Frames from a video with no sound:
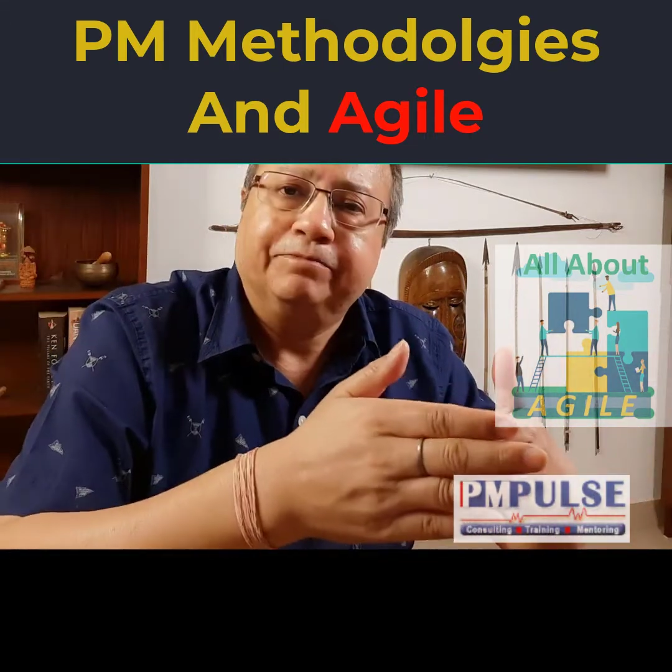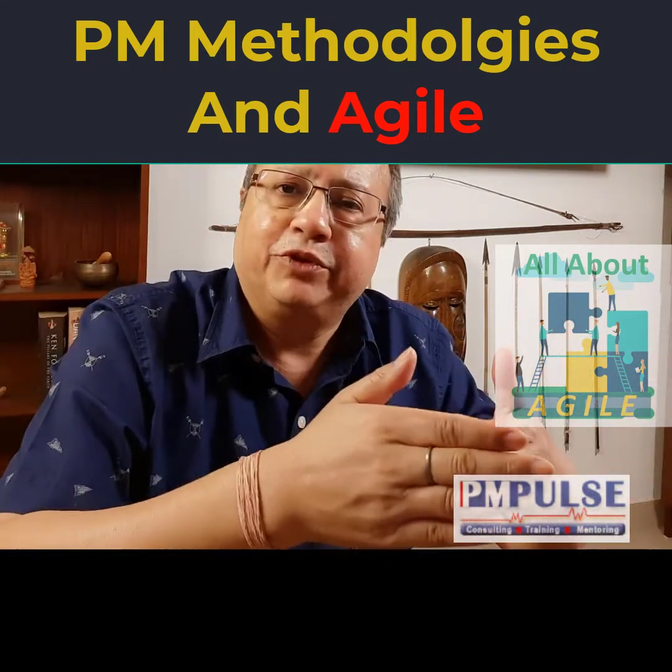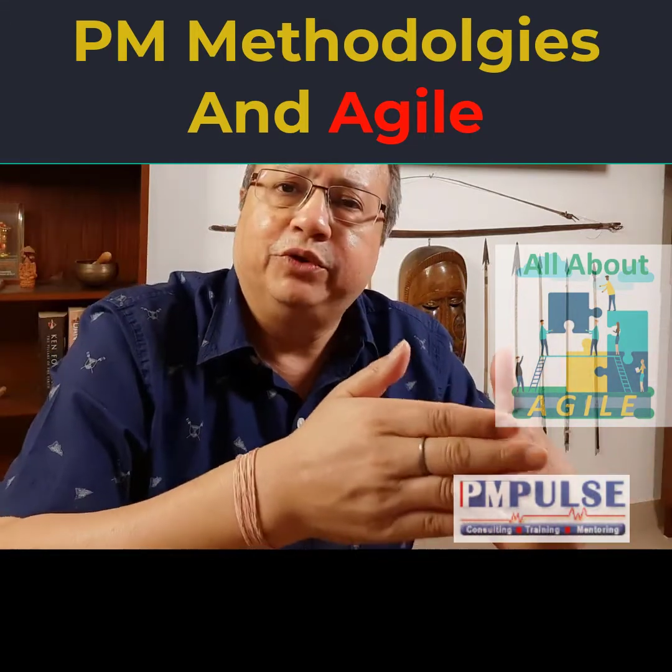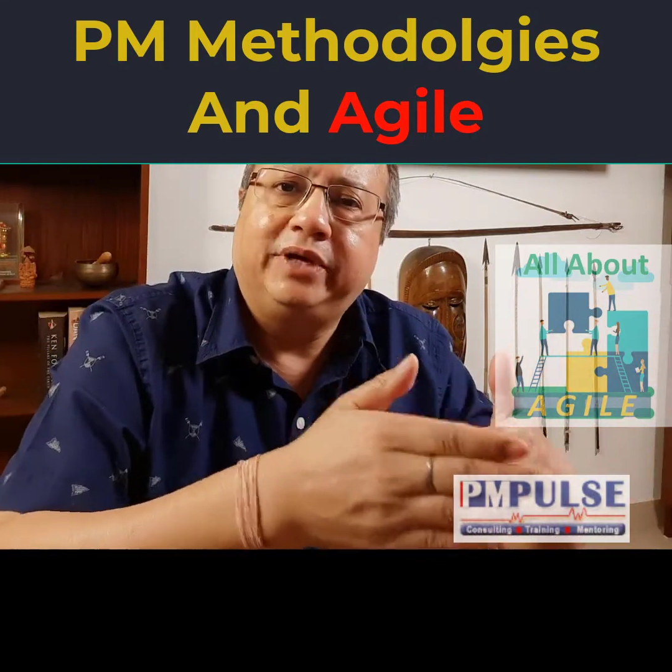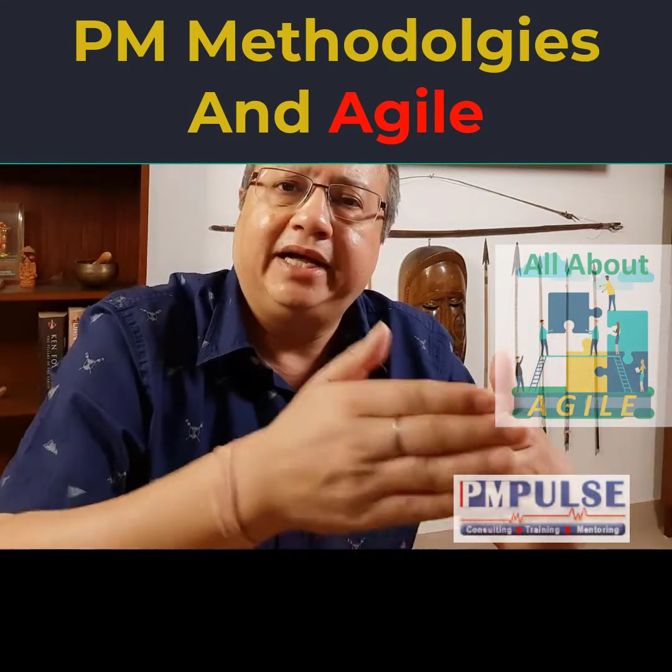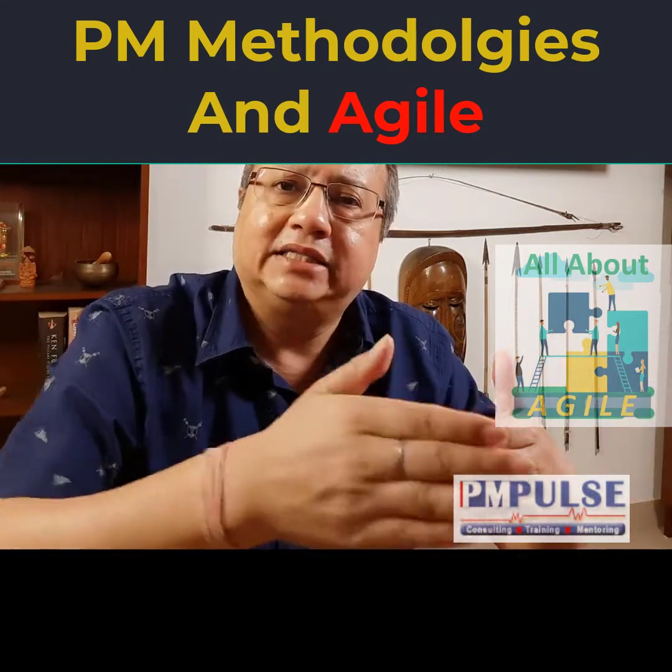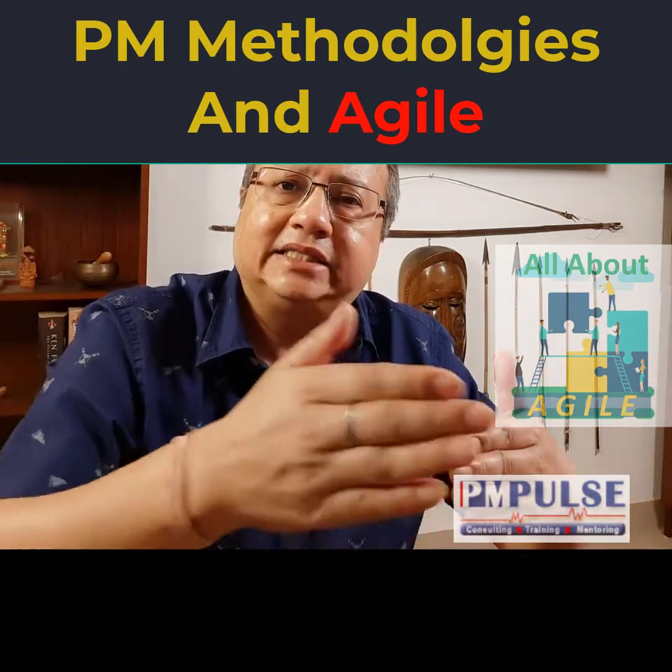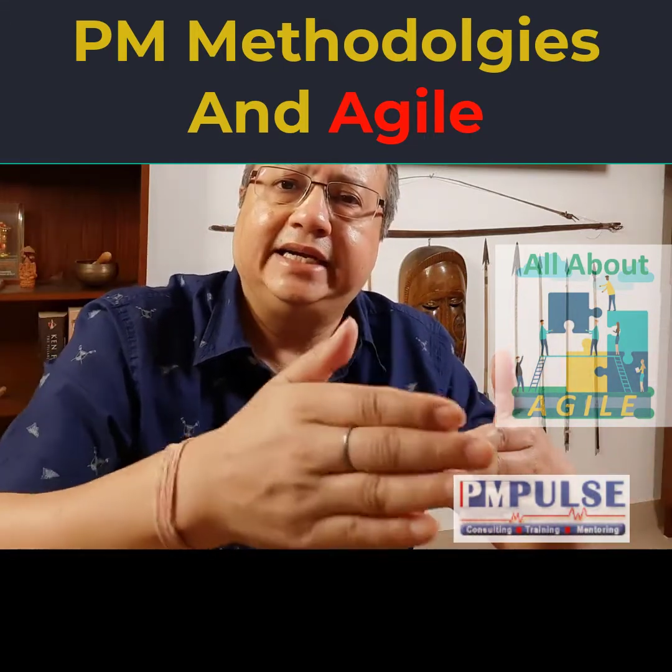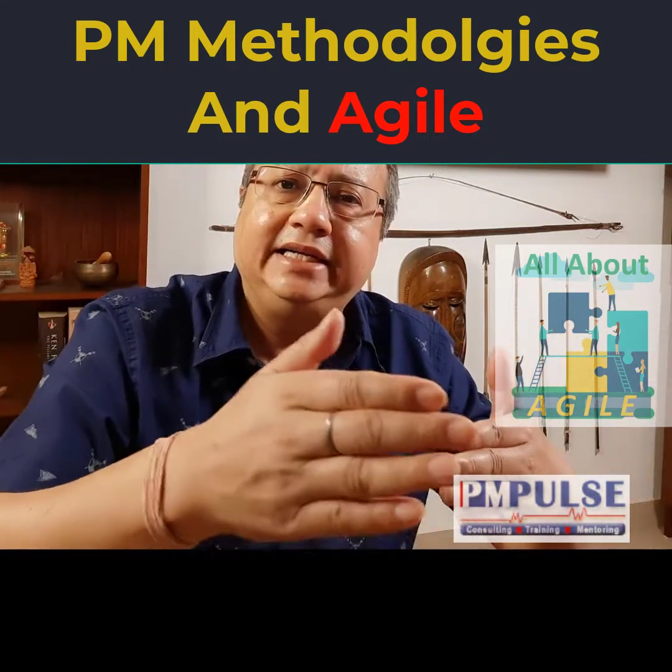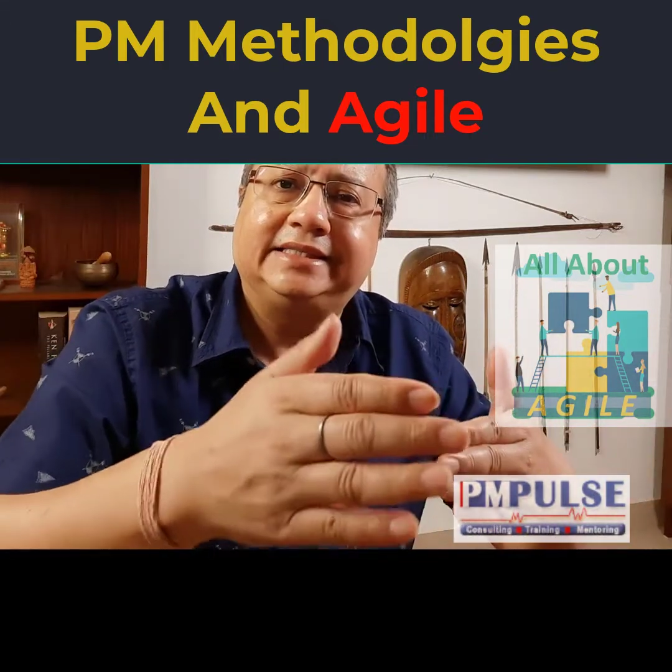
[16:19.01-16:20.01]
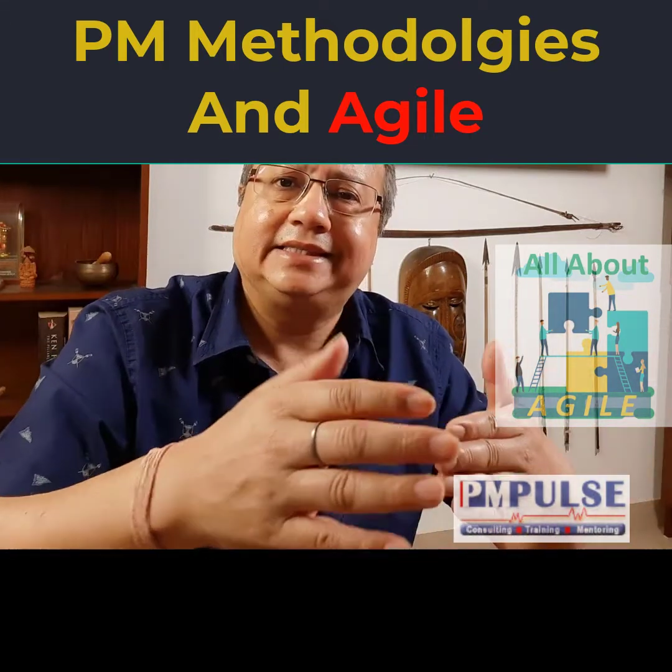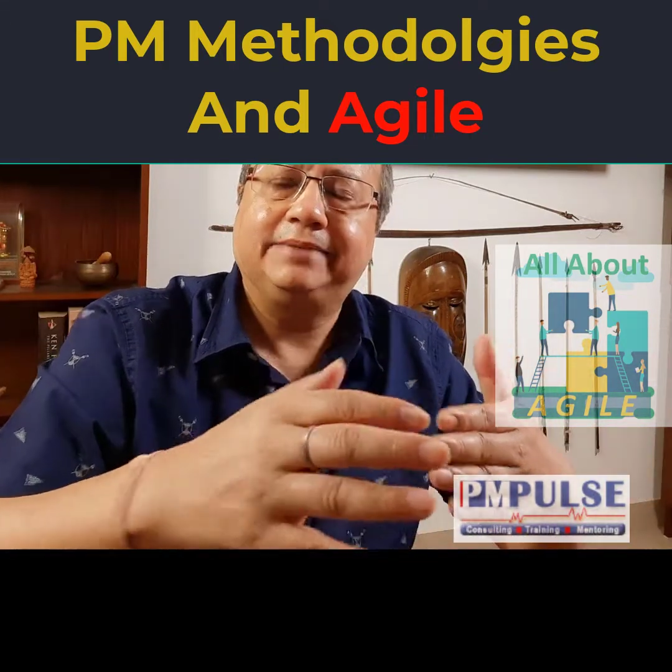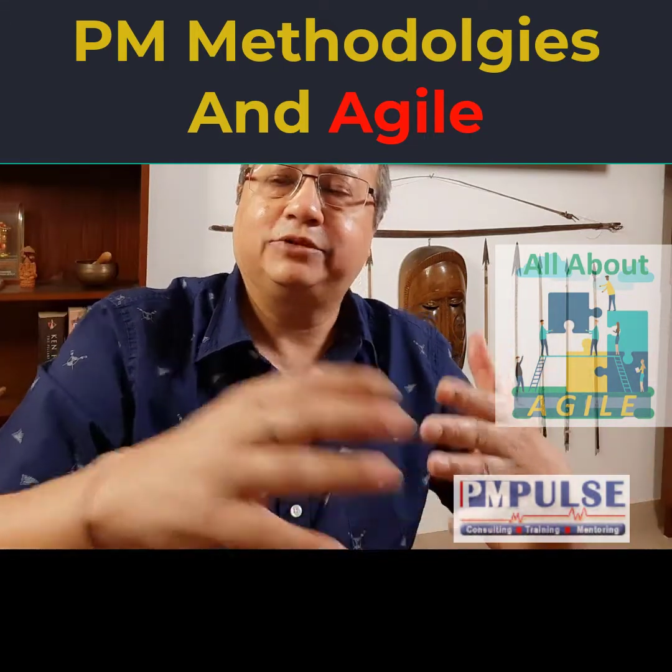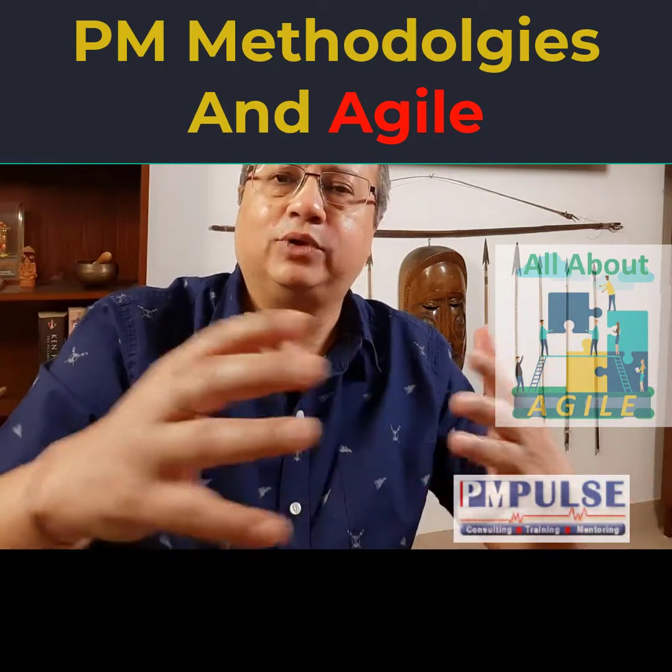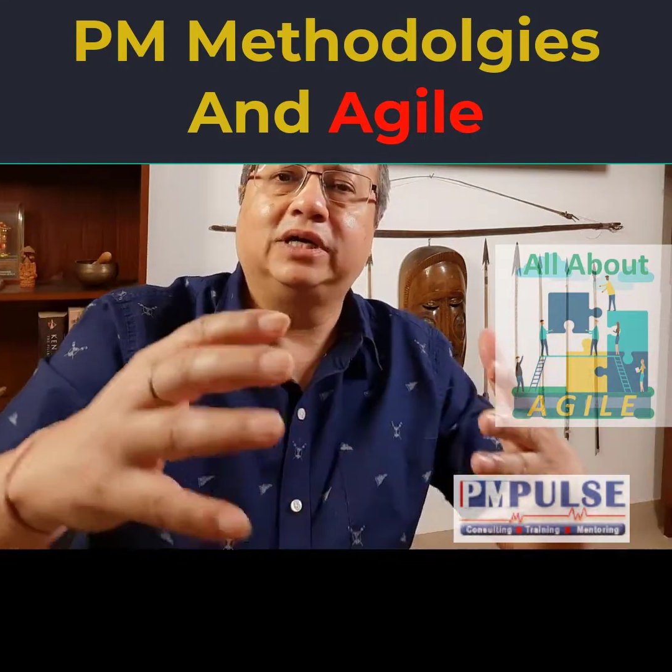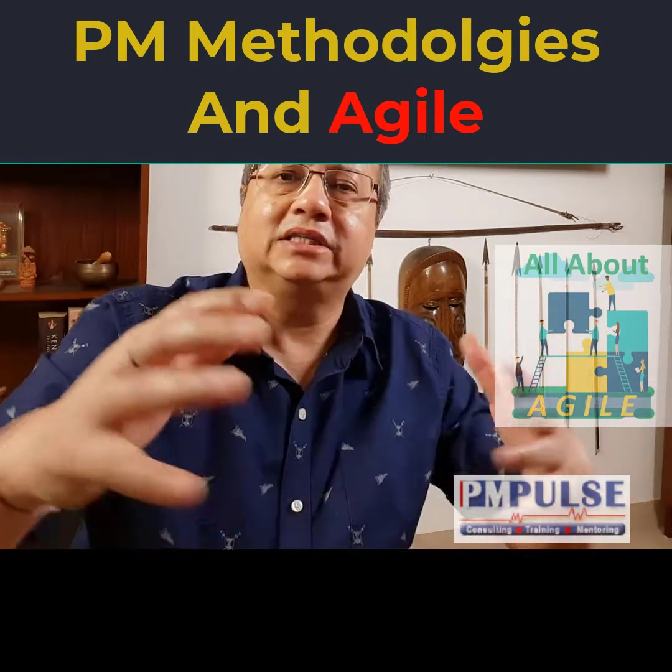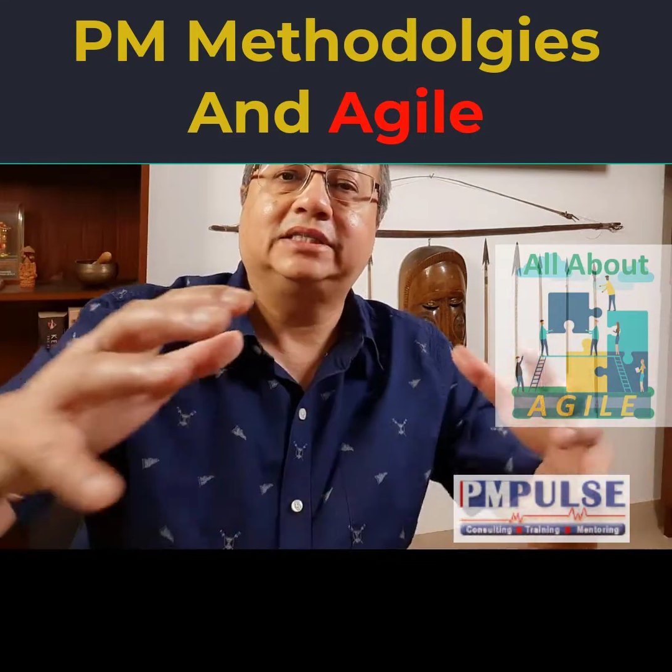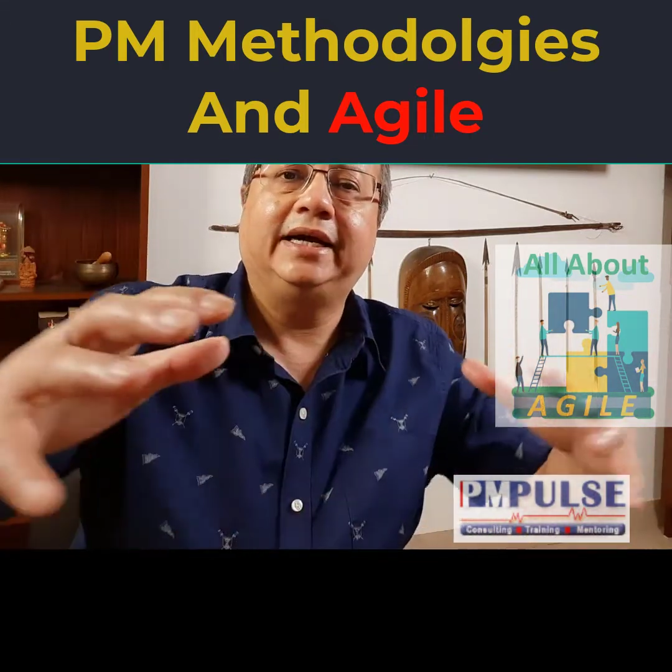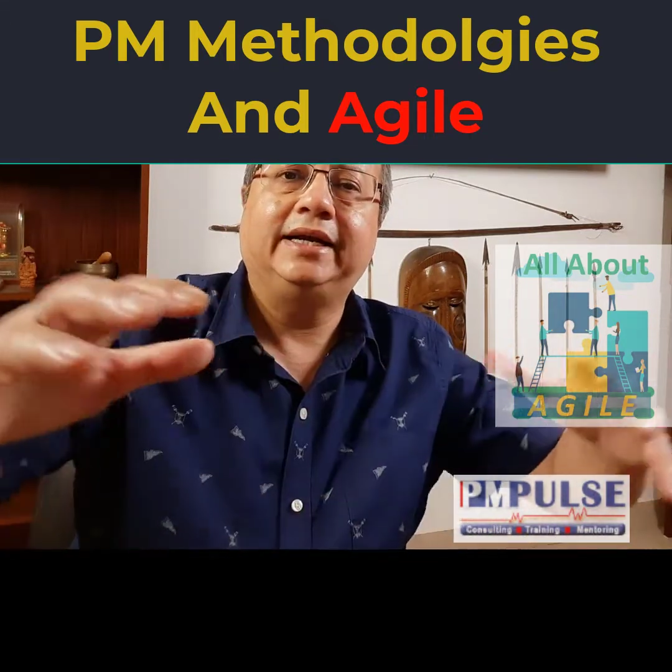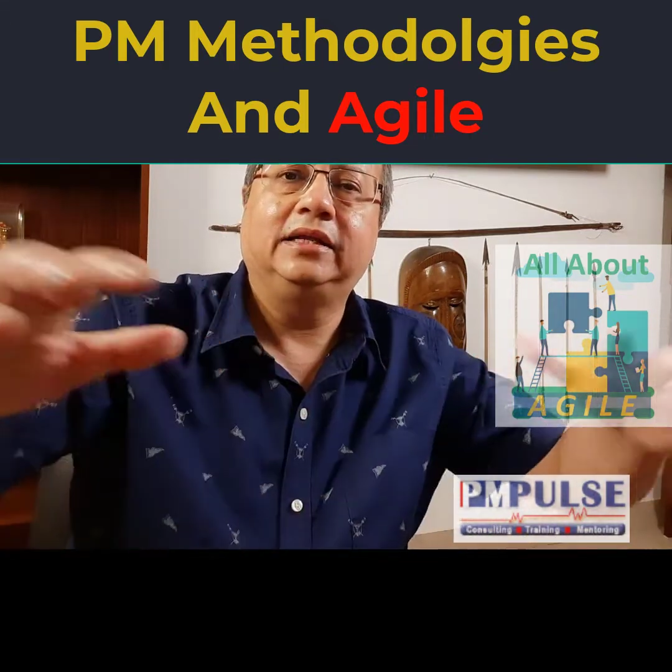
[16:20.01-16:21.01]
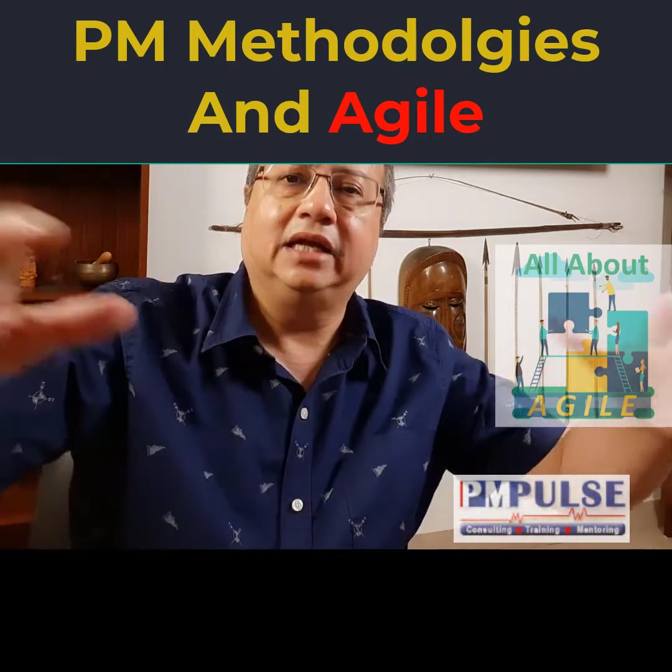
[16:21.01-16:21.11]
you take steady steps to understand